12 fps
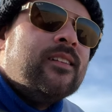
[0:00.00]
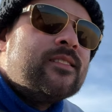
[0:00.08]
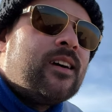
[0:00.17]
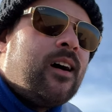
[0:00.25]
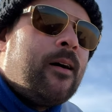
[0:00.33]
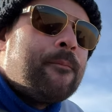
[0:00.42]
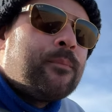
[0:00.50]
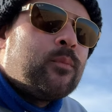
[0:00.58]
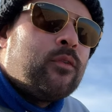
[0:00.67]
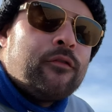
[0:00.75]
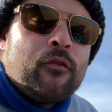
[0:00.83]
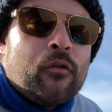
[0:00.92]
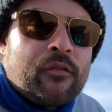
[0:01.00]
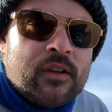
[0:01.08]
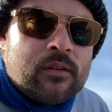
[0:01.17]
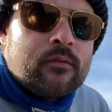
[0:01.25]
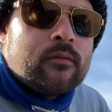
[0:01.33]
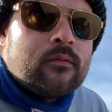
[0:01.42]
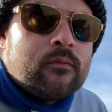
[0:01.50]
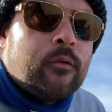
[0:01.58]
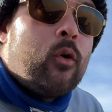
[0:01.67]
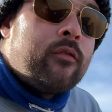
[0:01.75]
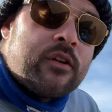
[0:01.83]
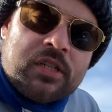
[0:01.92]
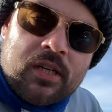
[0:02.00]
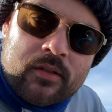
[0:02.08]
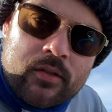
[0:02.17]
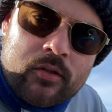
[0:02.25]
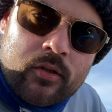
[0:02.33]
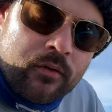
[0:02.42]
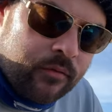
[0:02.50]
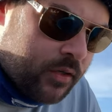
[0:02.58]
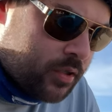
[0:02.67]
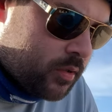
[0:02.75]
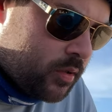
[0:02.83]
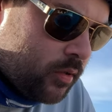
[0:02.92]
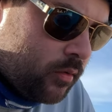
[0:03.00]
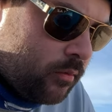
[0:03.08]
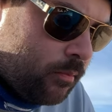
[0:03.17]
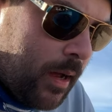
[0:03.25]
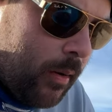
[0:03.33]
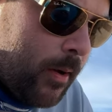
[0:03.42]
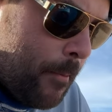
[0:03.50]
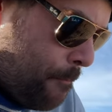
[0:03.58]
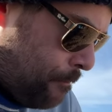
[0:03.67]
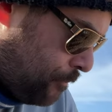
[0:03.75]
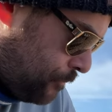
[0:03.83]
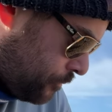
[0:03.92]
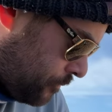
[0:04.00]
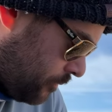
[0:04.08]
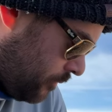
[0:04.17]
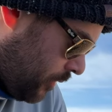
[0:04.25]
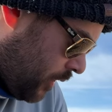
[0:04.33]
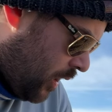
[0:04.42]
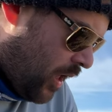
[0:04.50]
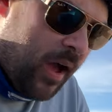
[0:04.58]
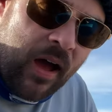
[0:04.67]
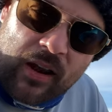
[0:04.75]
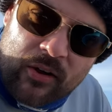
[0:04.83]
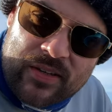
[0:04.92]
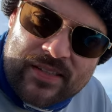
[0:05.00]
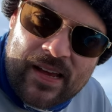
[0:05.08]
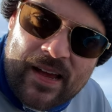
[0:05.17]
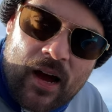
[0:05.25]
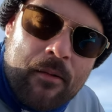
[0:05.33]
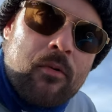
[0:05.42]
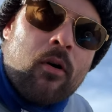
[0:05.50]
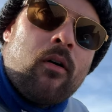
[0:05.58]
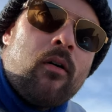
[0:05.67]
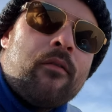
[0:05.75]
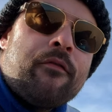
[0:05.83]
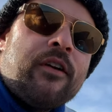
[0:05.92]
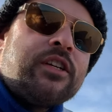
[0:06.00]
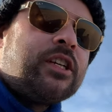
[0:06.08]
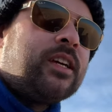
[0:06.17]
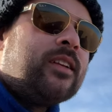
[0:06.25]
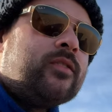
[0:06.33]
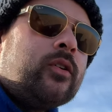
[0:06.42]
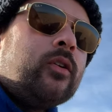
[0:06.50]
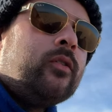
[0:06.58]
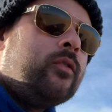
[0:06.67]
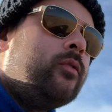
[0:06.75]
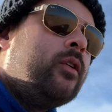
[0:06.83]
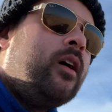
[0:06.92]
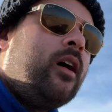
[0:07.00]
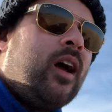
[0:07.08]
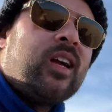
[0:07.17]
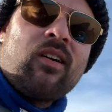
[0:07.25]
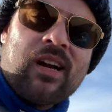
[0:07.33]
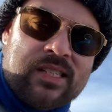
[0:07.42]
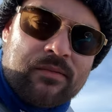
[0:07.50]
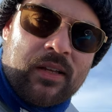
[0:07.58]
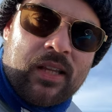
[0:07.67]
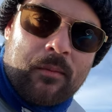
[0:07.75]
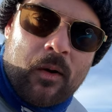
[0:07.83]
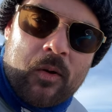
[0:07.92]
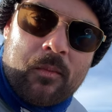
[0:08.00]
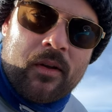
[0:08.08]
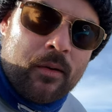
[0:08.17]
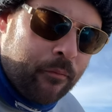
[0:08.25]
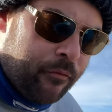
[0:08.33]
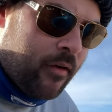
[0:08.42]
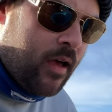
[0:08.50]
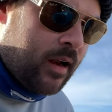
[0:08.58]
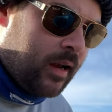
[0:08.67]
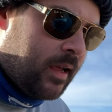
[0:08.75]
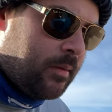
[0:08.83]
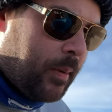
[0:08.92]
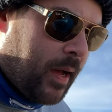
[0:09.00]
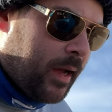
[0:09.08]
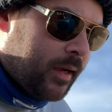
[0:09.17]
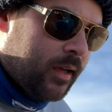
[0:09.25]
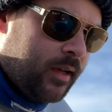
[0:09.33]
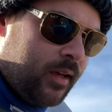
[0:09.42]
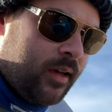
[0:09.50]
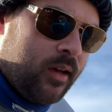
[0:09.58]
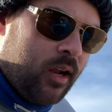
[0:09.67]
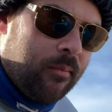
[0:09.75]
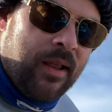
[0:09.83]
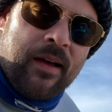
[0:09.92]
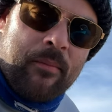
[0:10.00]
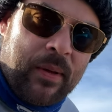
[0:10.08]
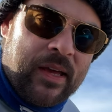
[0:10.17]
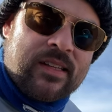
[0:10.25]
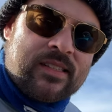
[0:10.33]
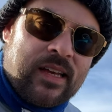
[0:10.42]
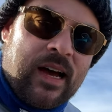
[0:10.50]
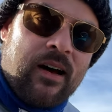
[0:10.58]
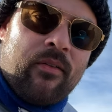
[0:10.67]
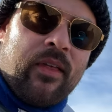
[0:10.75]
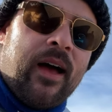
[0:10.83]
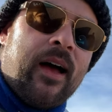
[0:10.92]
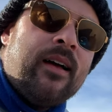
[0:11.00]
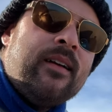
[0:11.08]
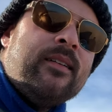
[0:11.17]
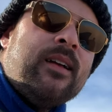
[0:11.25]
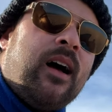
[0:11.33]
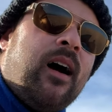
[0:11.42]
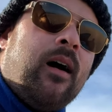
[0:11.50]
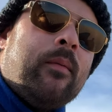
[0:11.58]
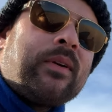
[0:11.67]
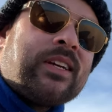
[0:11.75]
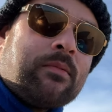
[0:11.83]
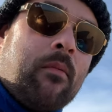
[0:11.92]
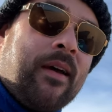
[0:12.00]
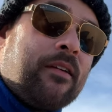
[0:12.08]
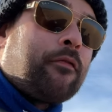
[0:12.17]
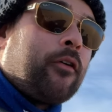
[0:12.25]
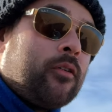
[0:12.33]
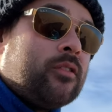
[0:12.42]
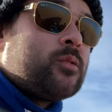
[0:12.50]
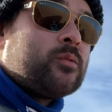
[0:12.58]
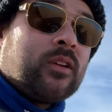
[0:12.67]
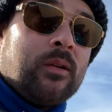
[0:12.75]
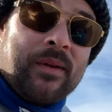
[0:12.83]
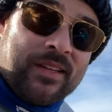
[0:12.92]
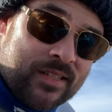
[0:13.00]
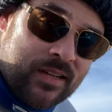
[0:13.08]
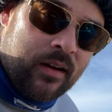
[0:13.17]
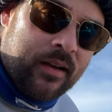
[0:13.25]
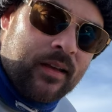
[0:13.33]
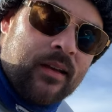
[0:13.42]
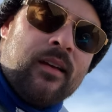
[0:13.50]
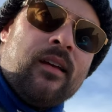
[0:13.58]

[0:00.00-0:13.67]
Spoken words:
half. And four fish in, two dogfish and two pelvic. And I gotta say, I'm not fishing it too aggressively at the moment. I'm fairly laid back, and I'm letting bait sit out there because my main focus was gonna be tonight